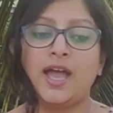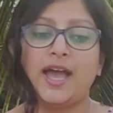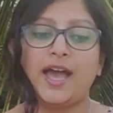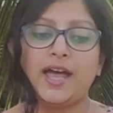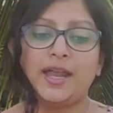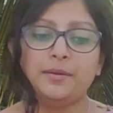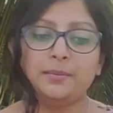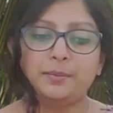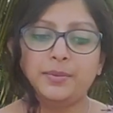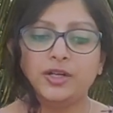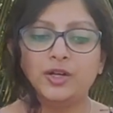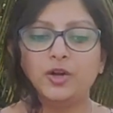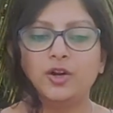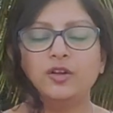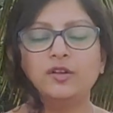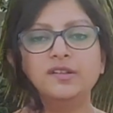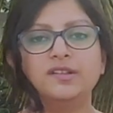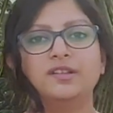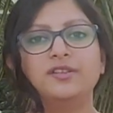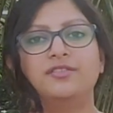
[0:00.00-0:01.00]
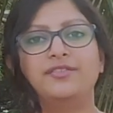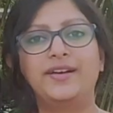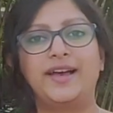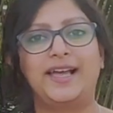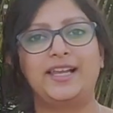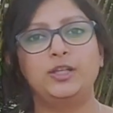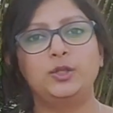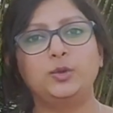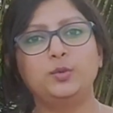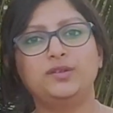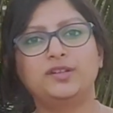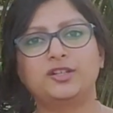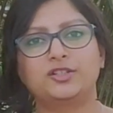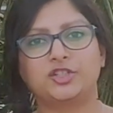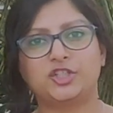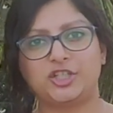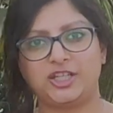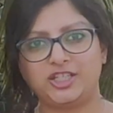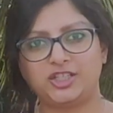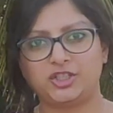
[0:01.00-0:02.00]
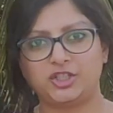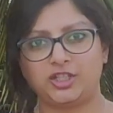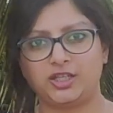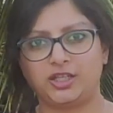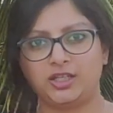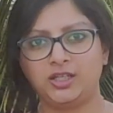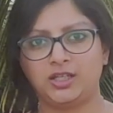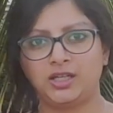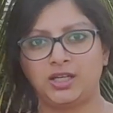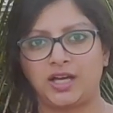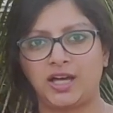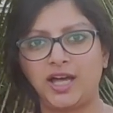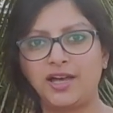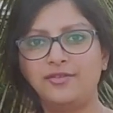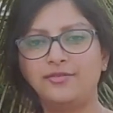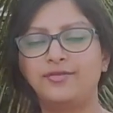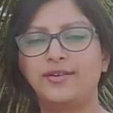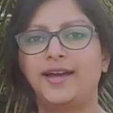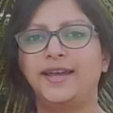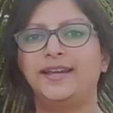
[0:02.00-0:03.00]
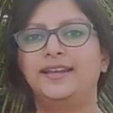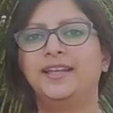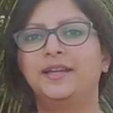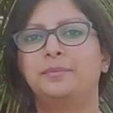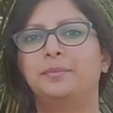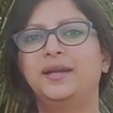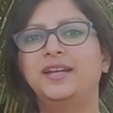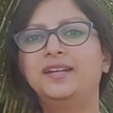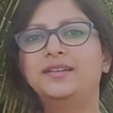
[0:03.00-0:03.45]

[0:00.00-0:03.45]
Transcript: And because the values are changing, I find that my